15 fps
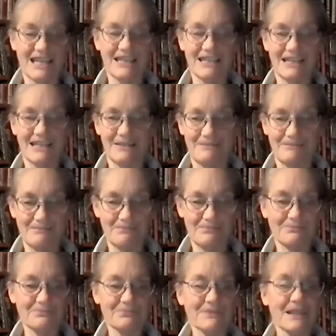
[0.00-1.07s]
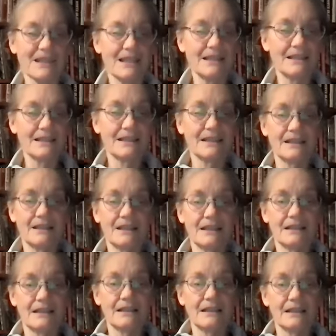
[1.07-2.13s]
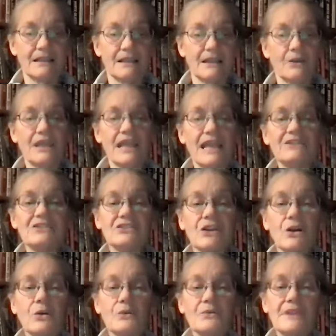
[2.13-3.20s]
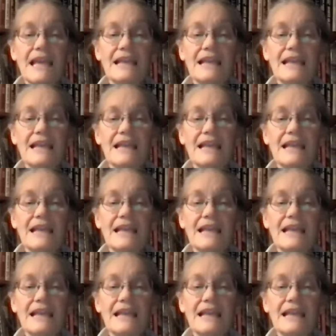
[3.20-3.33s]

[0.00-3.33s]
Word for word: that. Yeah. Um, okay, you know, so